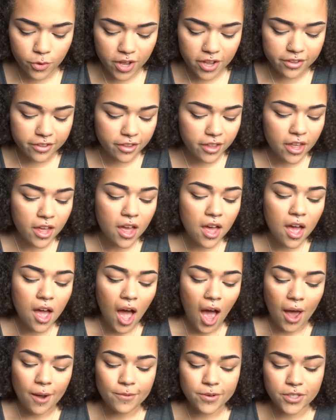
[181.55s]
with,
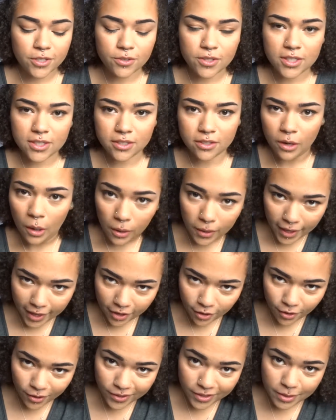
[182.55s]
I would do these little
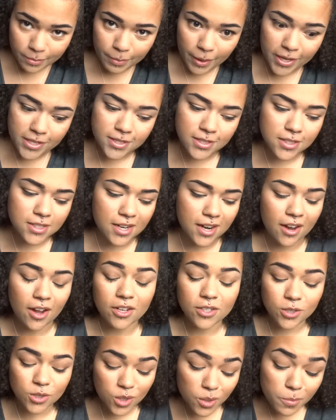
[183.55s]
like curly buns, and I
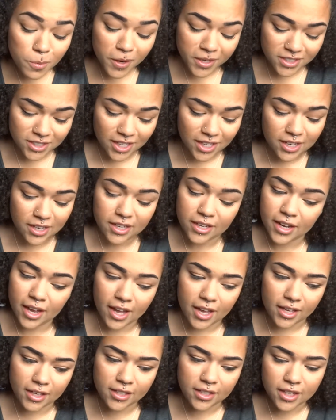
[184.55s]
got super excited.
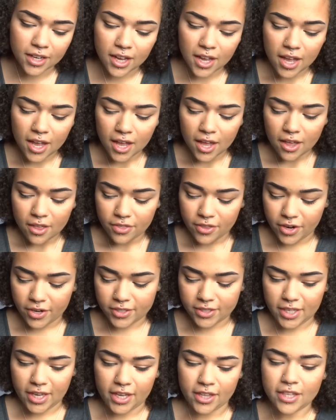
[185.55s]
And
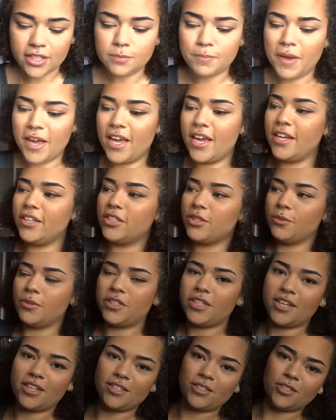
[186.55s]
there's like this page,
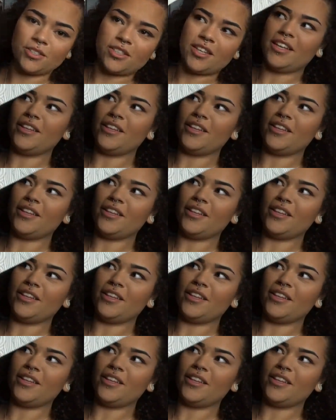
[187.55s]
which has just